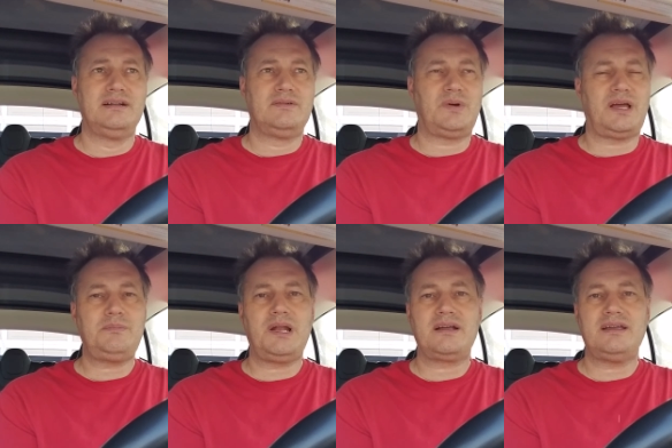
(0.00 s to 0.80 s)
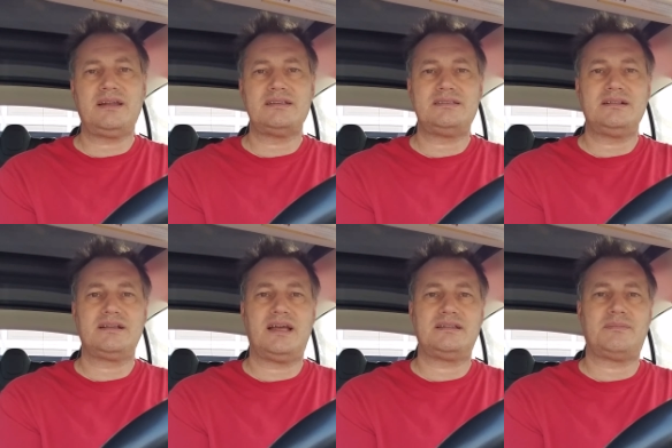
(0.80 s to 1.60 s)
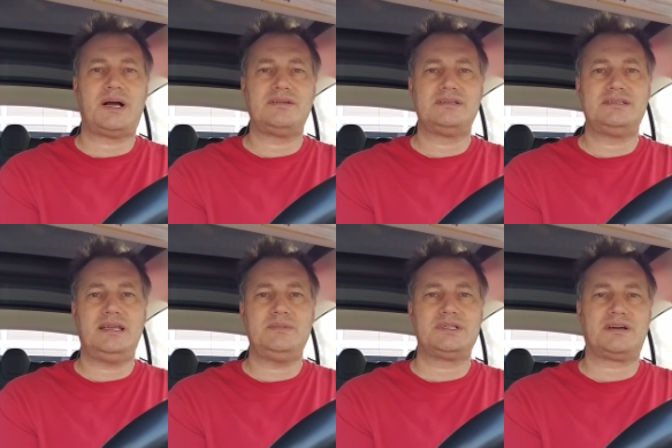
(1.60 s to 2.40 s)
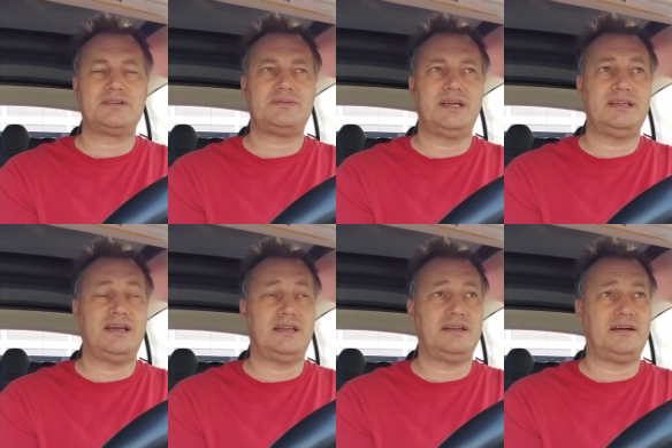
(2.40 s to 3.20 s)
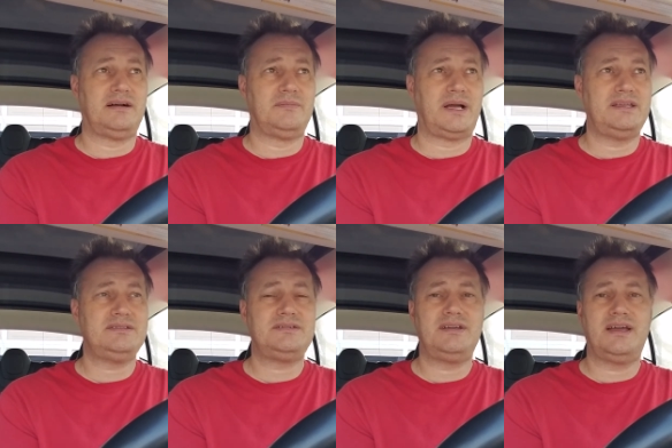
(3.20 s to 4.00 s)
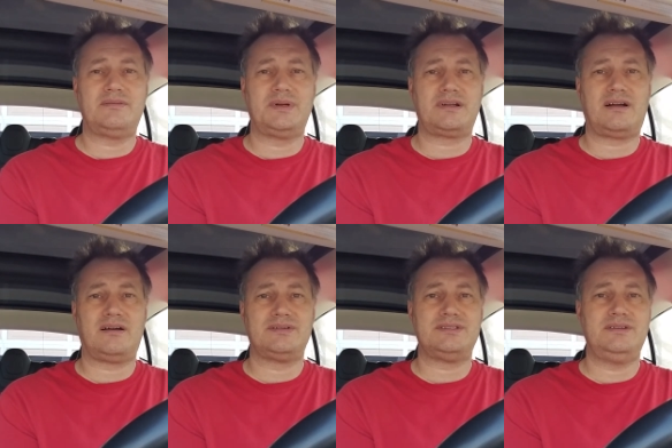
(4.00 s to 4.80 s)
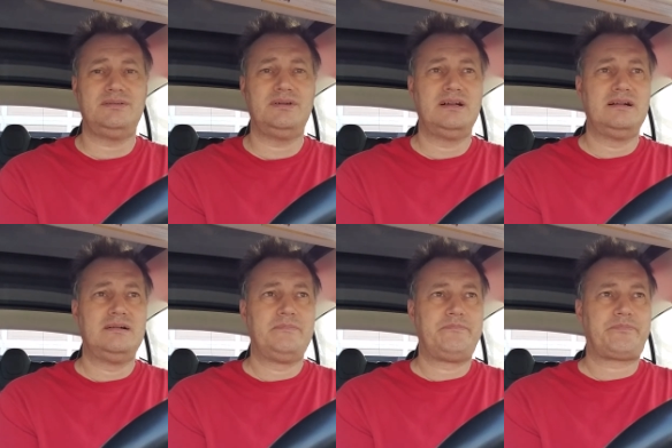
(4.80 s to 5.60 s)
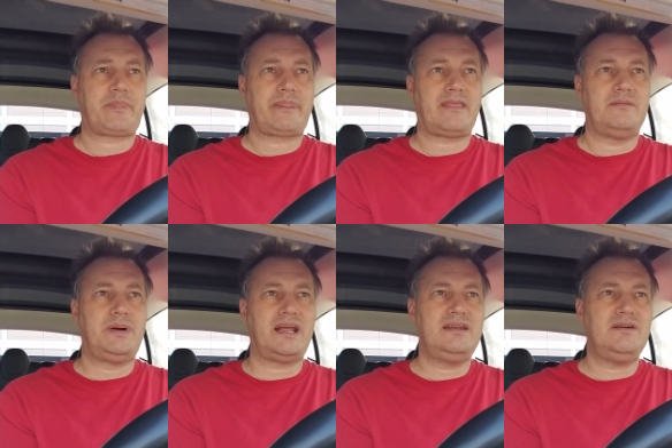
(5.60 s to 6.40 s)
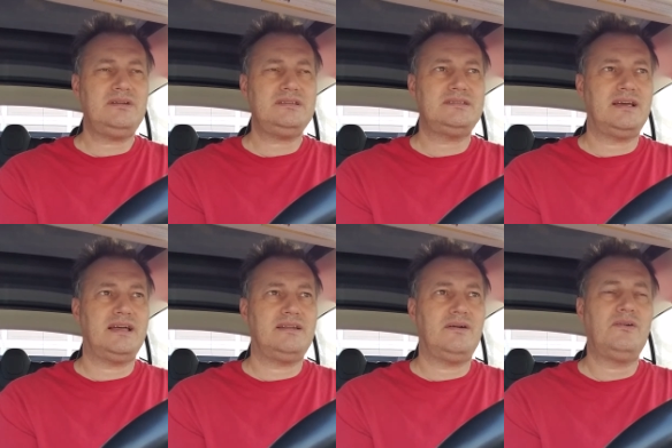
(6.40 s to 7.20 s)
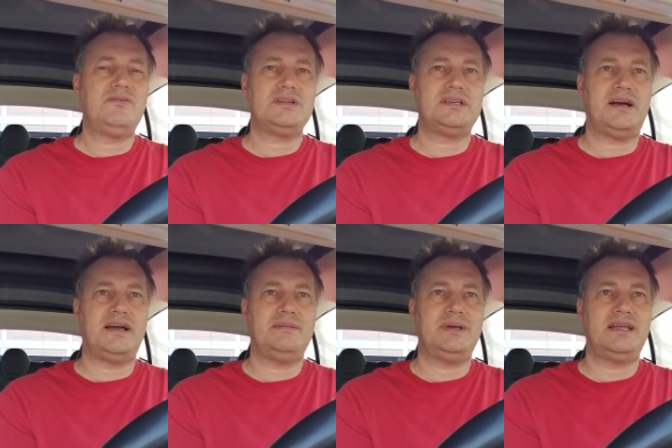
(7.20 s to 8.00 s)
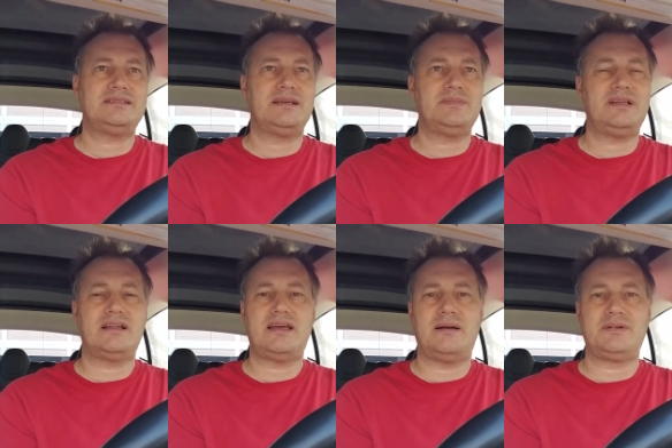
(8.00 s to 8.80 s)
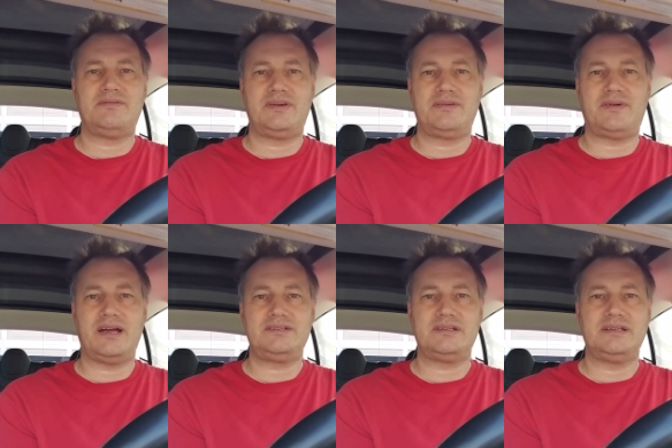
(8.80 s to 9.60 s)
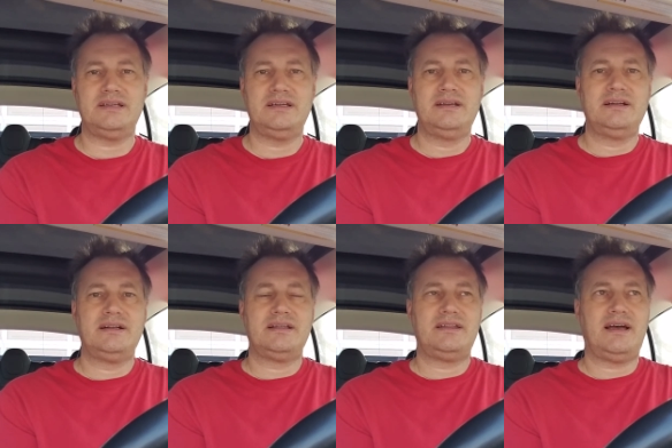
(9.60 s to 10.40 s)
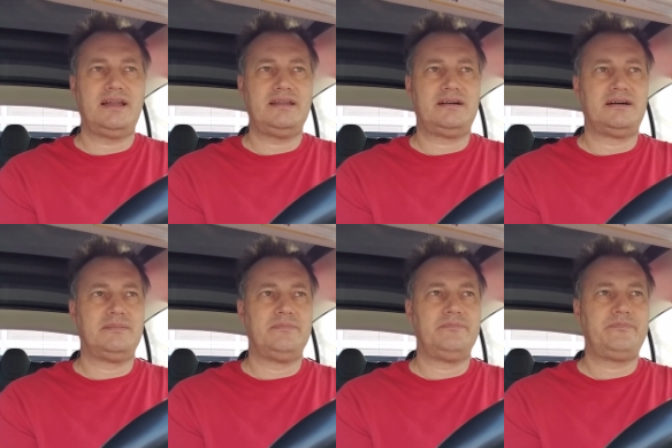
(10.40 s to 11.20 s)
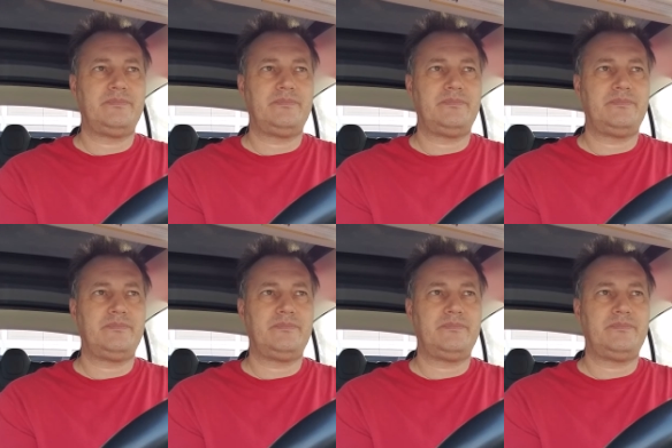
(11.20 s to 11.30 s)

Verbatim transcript: When I plug in, I still get about the same charge rate that um, I used to get when the car was new. But I noticed that over time, and that's something that happened very gradually, that um,